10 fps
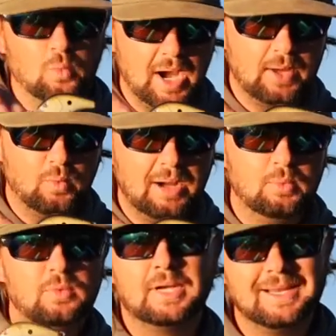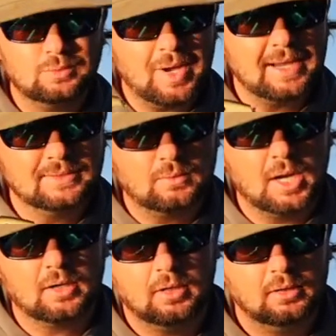wide wobble, not as wide as the
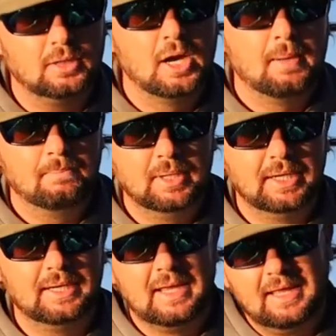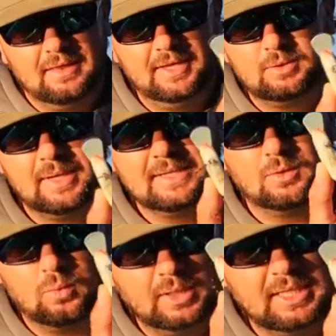rock crawler, but this one has
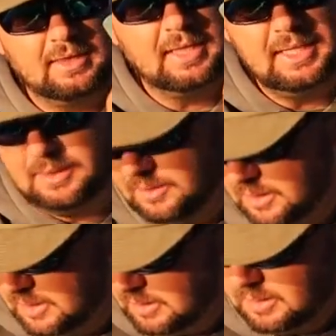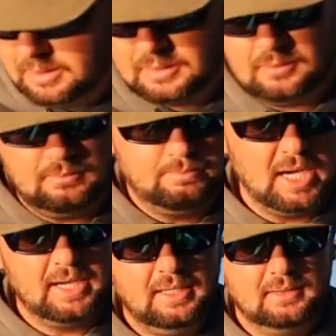a really thin
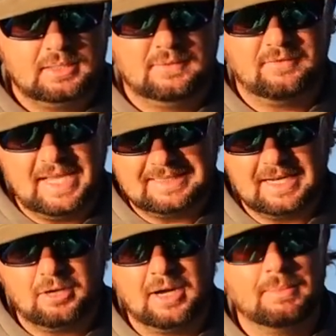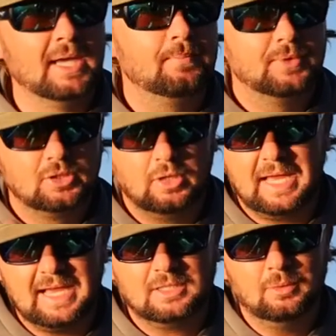body. It's a flat sided crankbait, so it
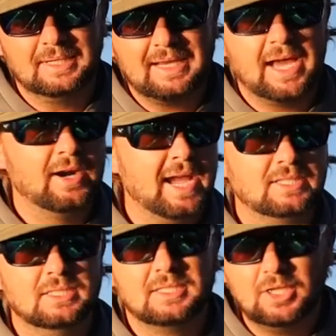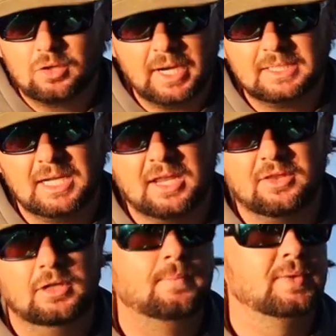has a little bit tighter action. Still creates a lot of
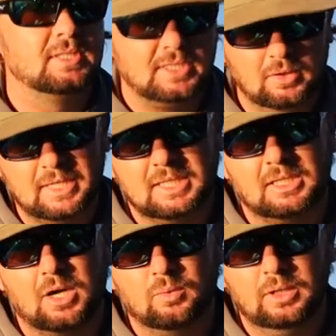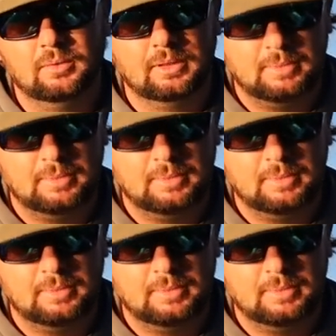thump, still catch a lot of really, really